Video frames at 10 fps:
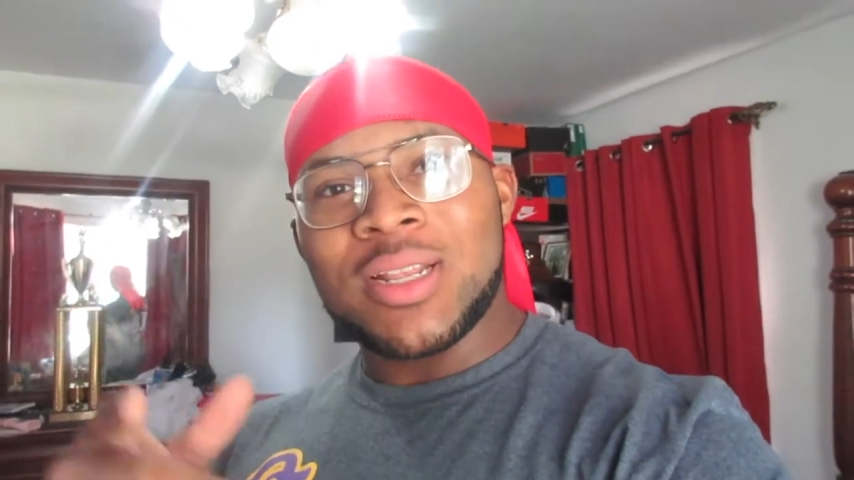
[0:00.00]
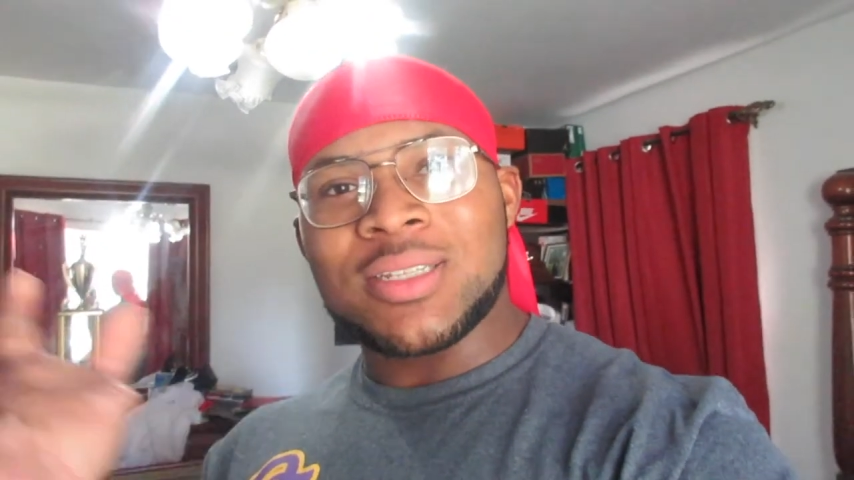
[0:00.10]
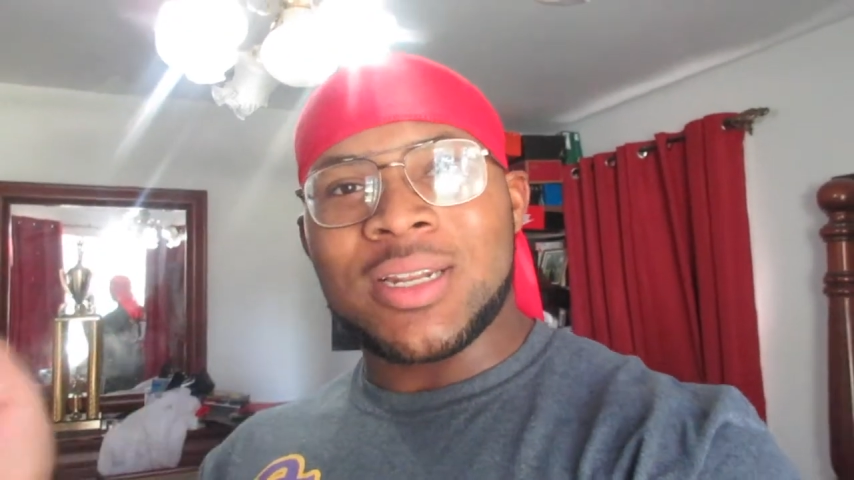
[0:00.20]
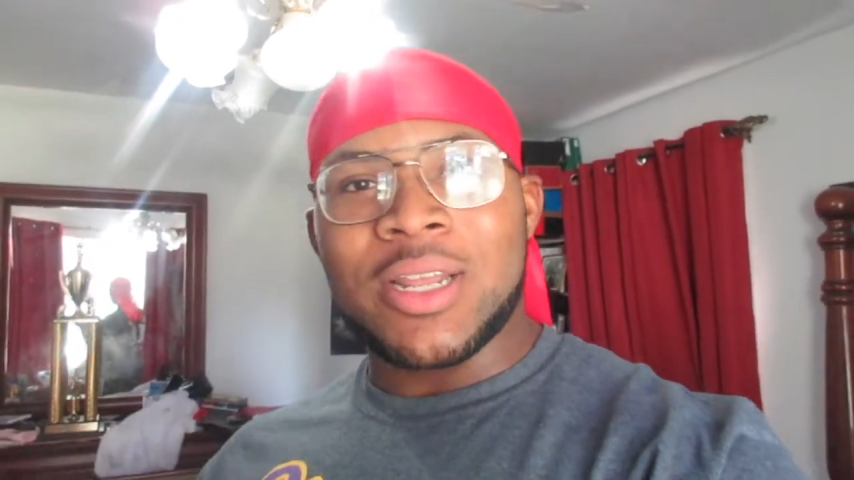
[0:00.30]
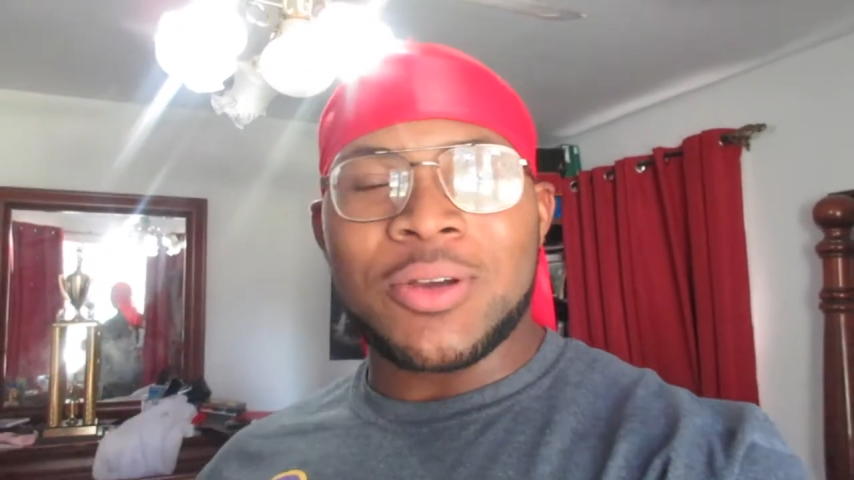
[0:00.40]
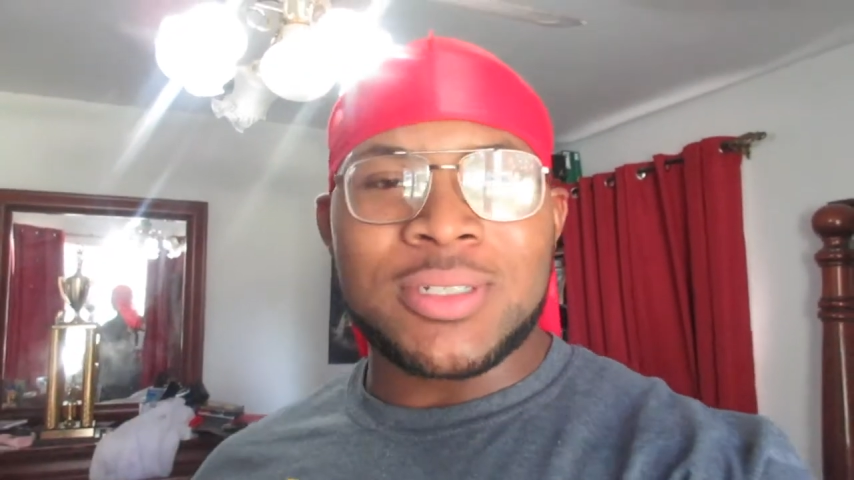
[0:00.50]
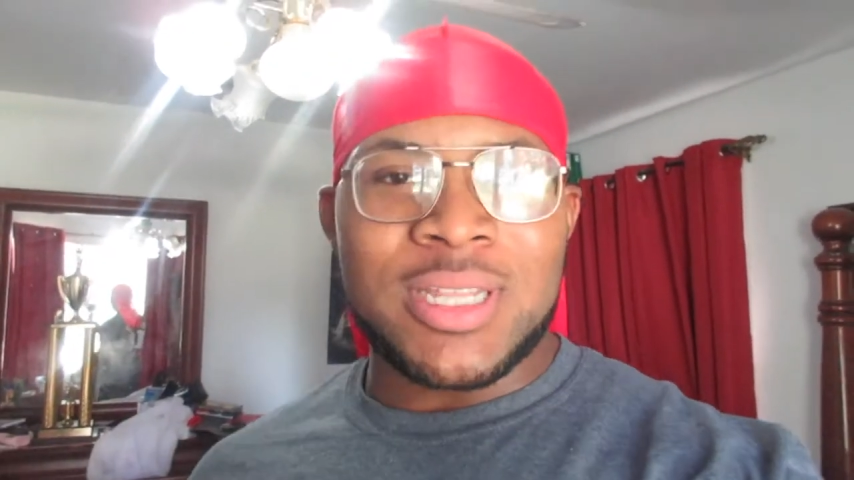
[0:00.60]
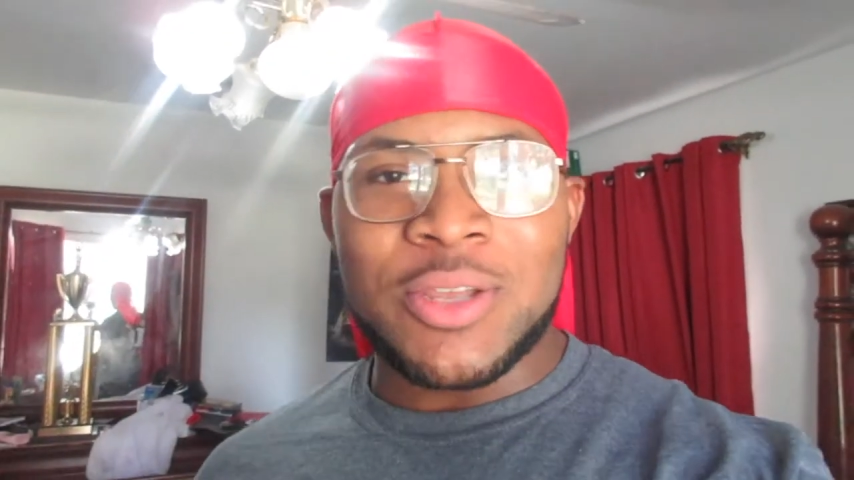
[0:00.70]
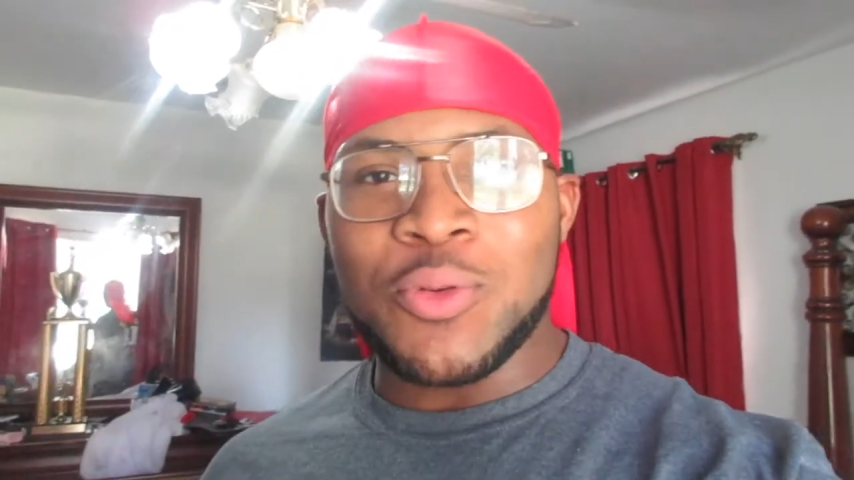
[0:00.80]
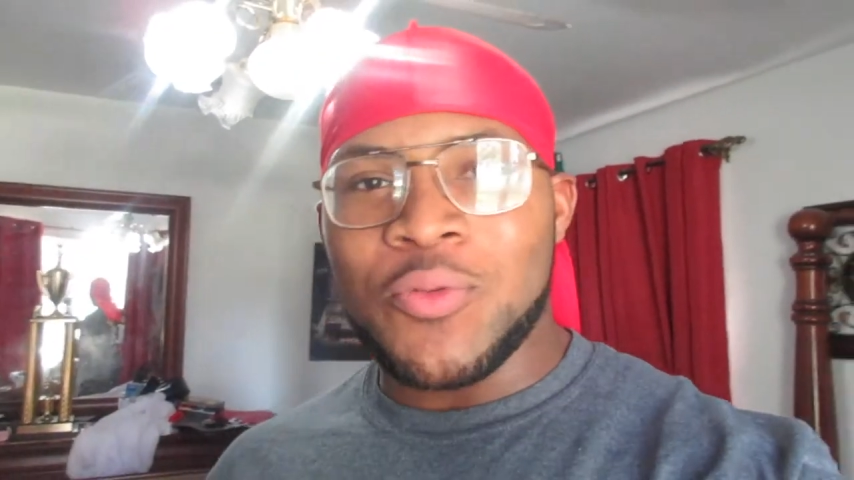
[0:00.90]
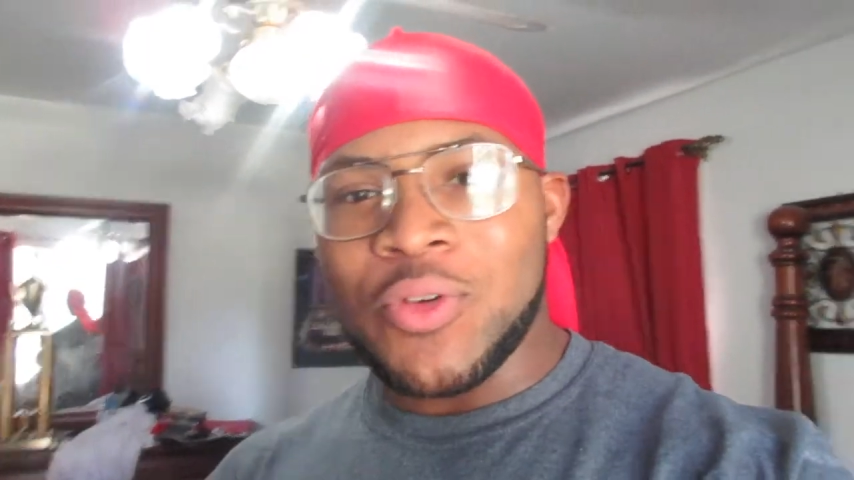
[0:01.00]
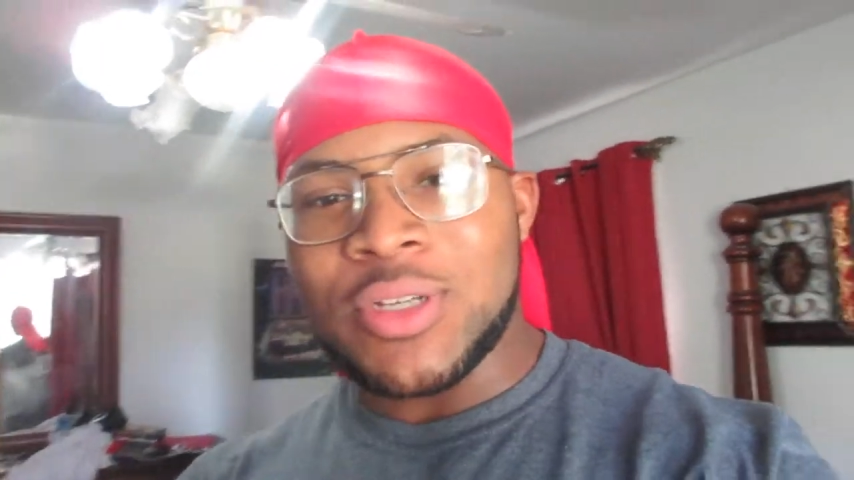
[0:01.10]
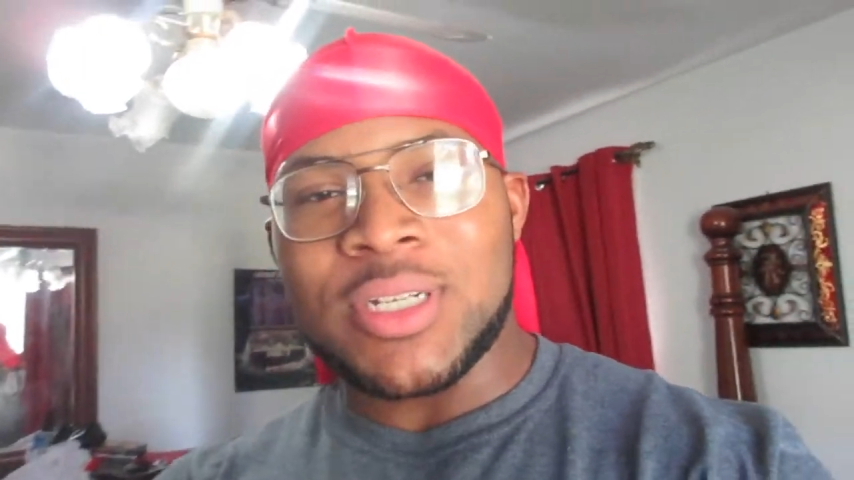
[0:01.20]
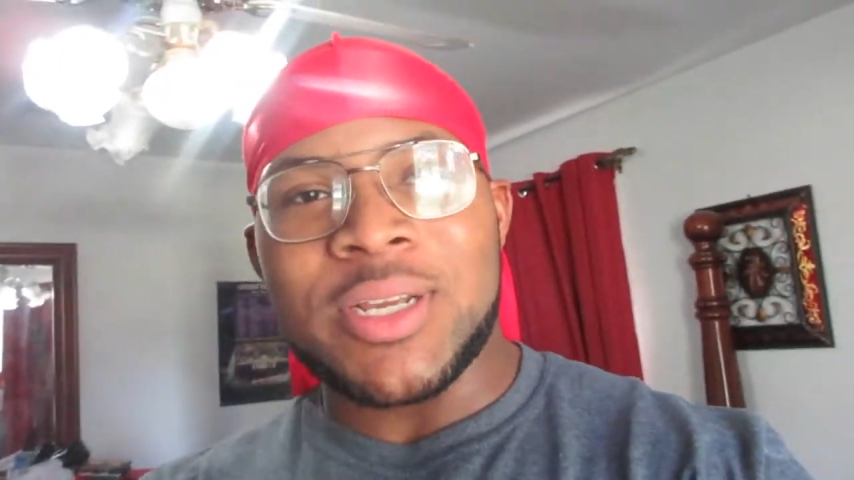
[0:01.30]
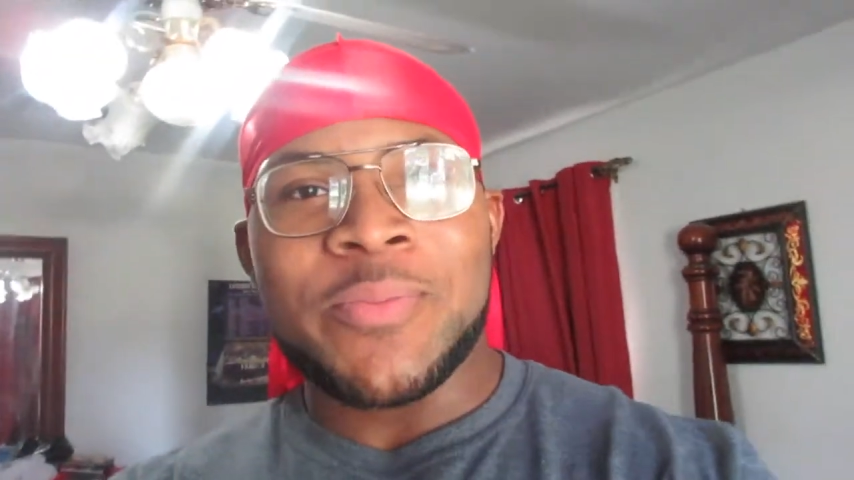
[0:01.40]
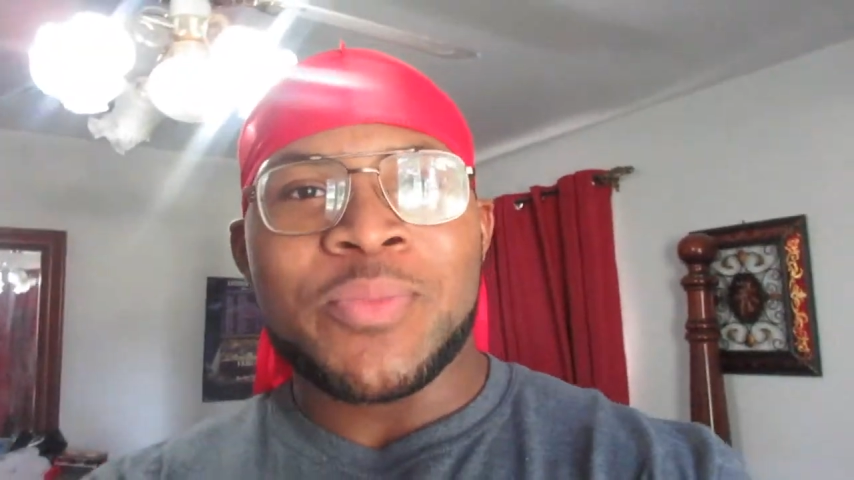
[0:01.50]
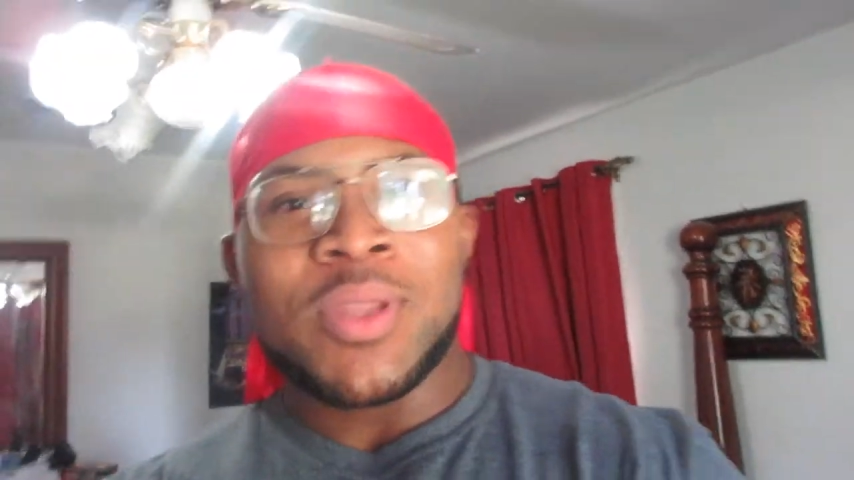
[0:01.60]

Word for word: into Nicholls State University.